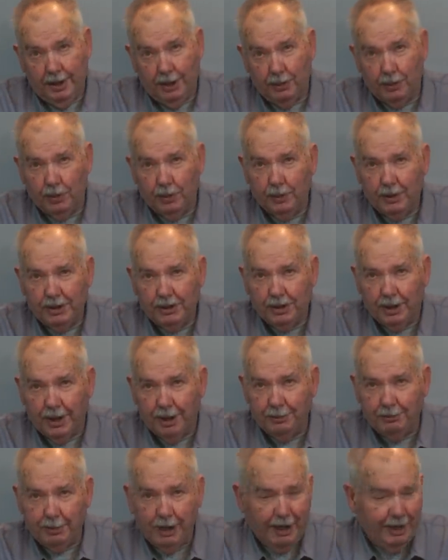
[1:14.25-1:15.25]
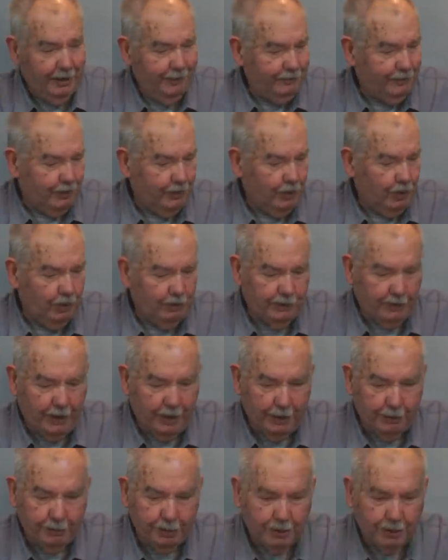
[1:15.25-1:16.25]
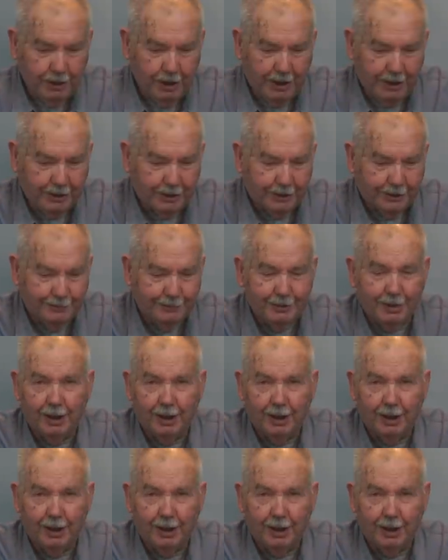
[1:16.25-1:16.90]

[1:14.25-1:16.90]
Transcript: were originally made for an overhead projector.